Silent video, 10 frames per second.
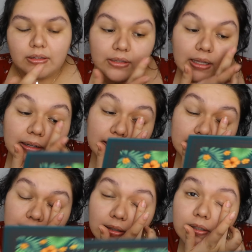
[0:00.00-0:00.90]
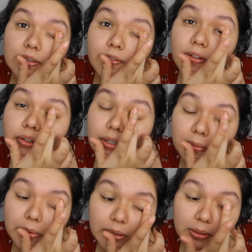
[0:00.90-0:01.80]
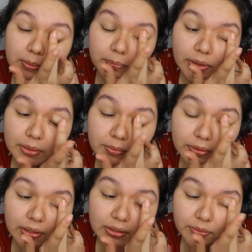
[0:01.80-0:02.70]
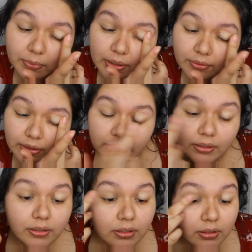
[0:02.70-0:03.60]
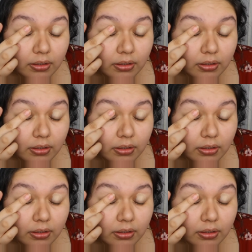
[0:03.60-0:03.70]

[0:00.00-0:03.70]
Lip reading: then it starts to feel creamy. But let me try and do my other eyelid,